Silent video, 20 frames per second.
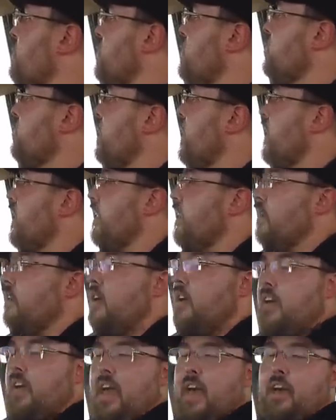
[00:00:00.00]
but you can
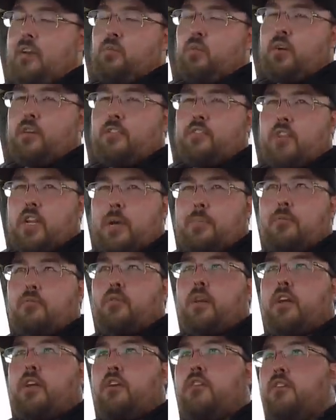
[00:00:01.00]
add whatever type of
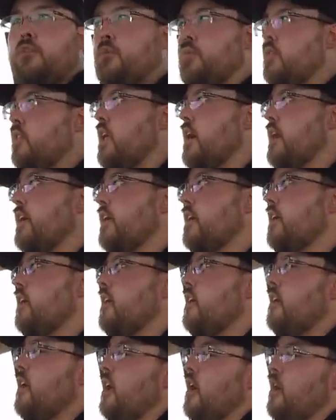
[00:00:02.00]
radio you would like.
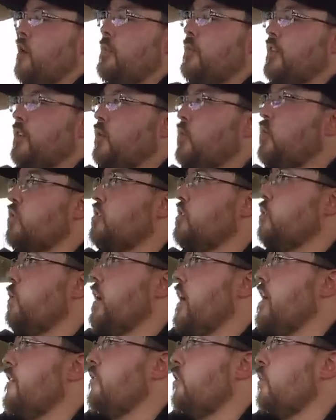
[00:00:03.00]
And of course, then
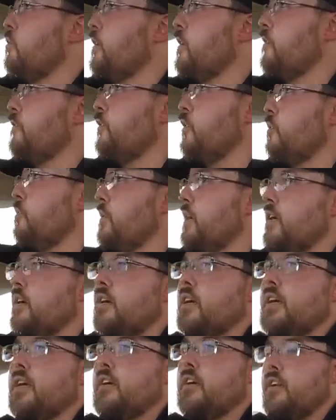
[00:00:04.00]
we have our rear view
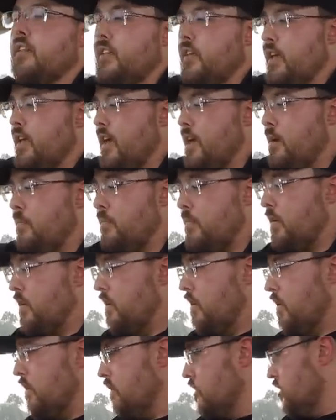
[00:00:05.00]
mirror here in the cab.
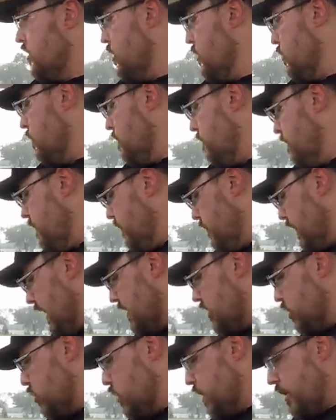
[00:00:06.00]
So
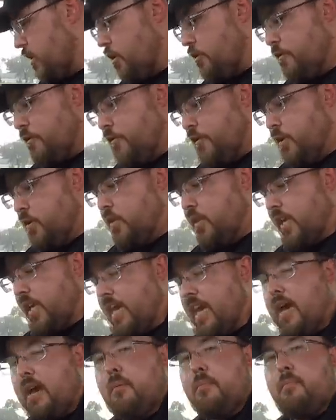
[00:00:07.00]
that's a quick overview of the
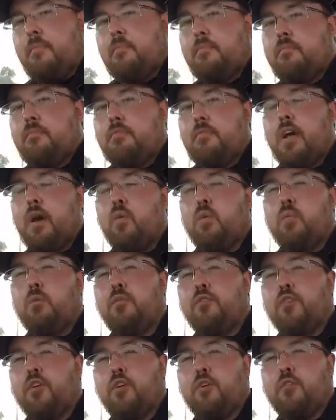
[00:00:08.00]
cab. Now we'll
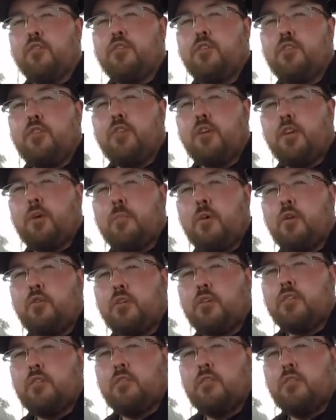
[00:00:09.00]
move on over to the Kubota.